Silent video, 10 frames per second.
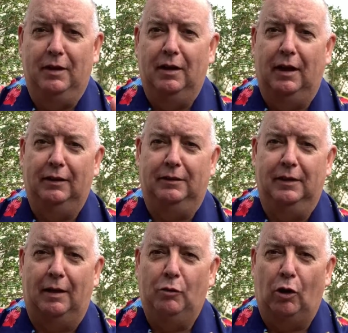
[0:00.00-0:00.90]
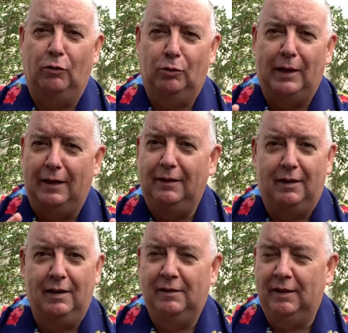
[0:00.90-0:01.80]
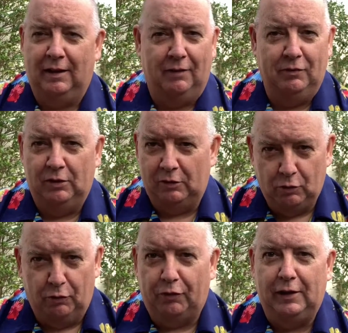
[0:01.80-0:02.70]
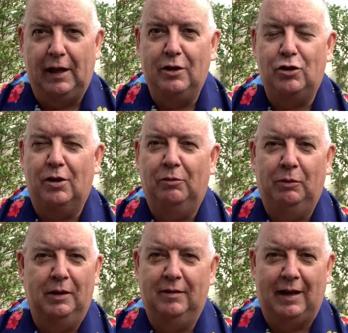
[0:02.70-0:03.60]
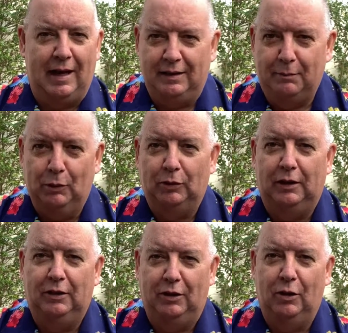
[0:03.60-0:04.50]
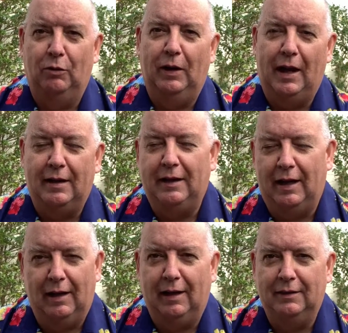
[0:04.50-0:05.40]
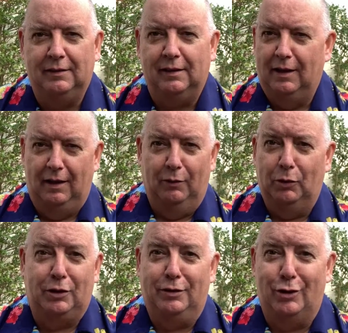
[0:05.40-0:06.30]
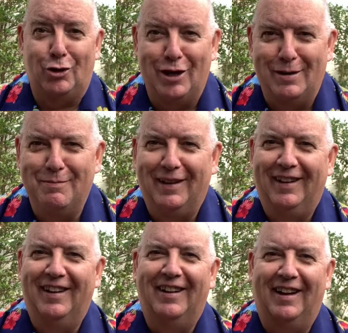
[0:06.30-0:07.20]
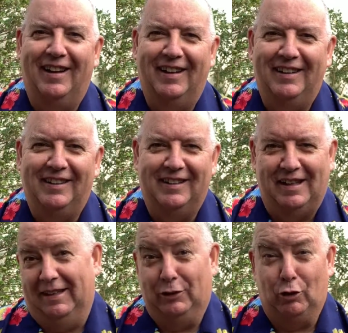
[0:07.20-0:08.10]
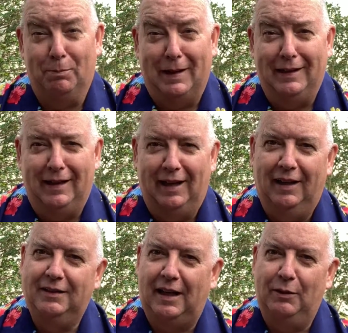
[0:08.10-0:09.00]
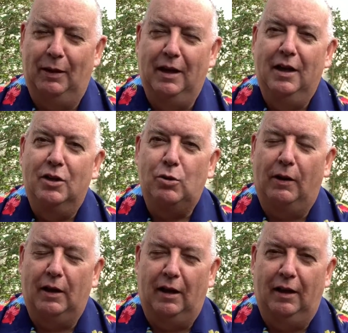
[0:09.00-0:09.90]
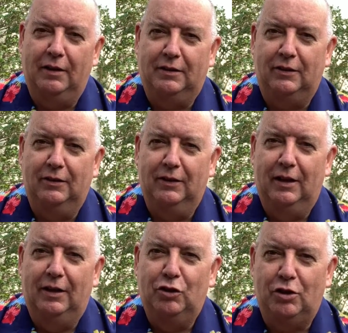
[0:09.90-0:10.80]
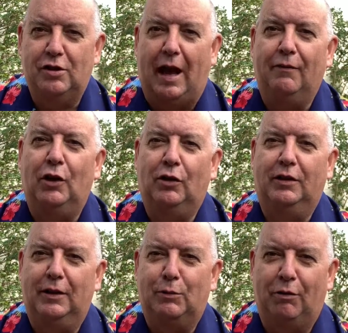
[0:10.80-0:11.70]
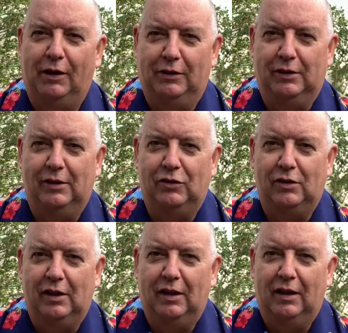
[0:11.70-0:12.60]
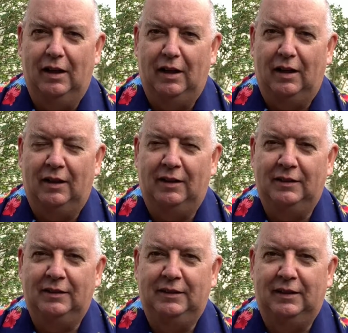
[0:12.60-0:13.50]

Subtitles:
Listen, I'm not doing anything, I have no affiliation with anybody, you know, any airlines, which is a shame. I think it's good money in airlines. Anyway, so so just have a look at these prices and